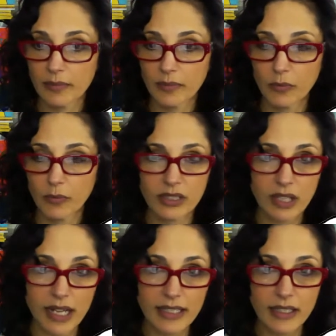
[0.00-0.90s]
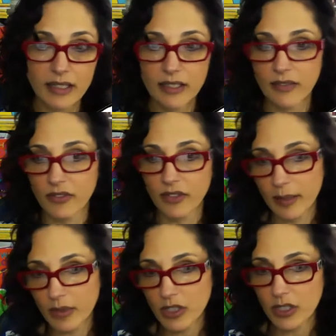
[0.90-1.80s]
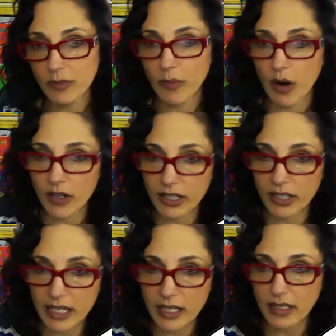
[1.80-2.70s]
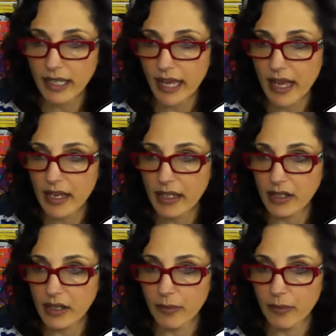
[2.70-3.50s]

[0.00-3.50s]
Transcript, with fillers: what sizes of the images, marketing again,